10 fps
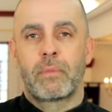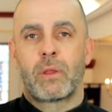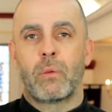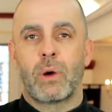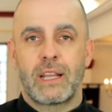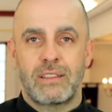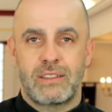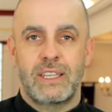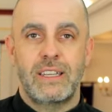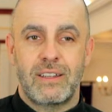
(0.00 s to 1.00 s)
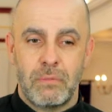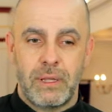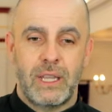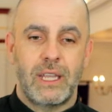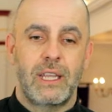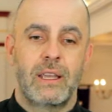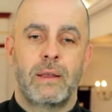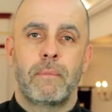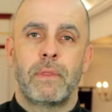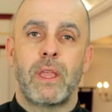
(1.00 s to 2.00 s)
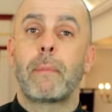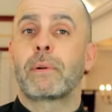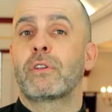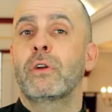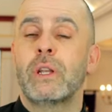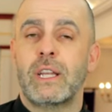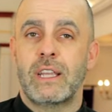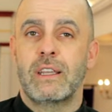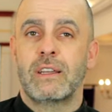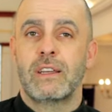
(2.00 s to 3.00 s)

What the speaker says: what I see to be the opportunity